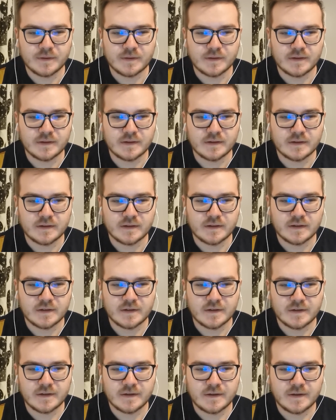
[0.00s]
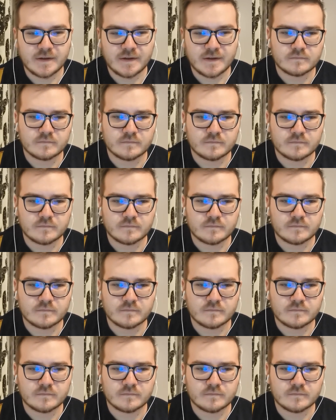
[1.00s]

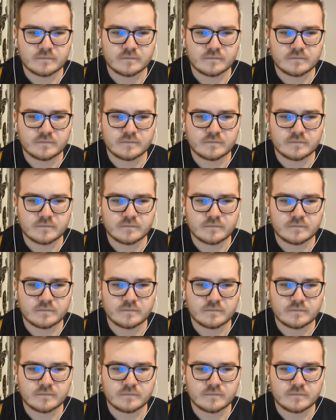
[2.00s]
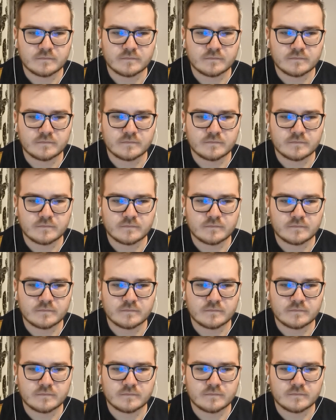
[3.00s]

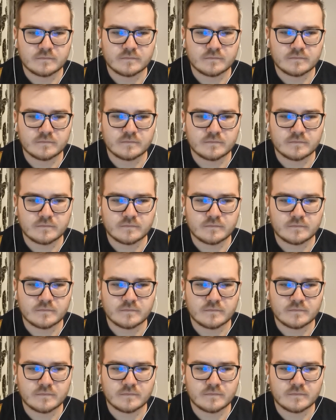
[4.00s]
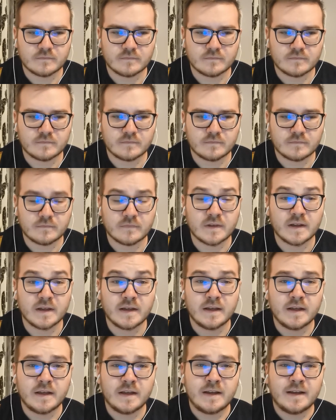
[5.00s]

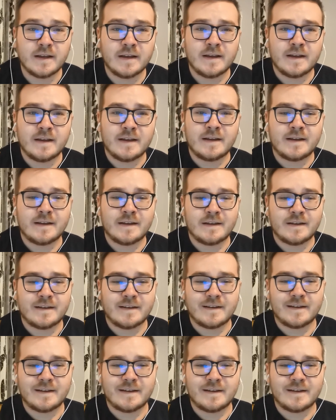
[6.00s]
(no one is talking)